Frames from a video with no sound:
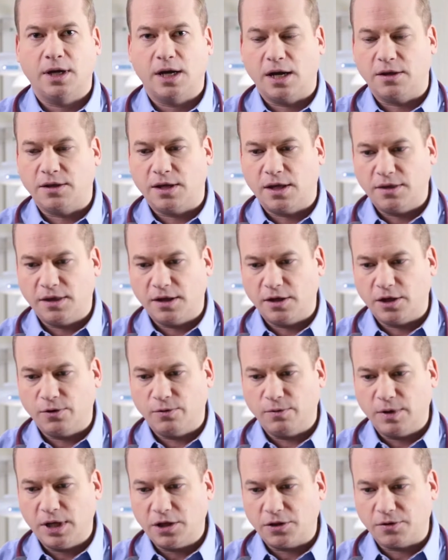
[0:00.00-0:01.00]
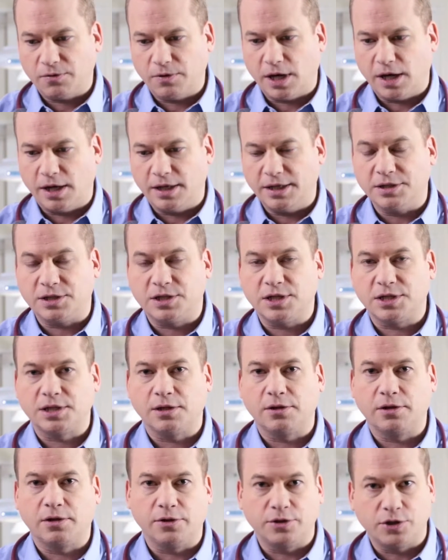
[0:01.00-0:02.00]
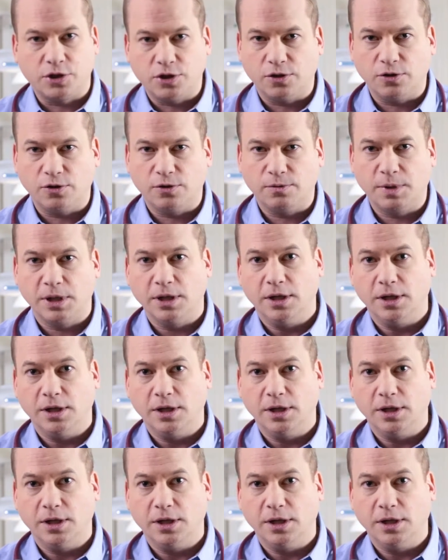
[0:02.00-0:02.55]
and then the urethra is just a little tube.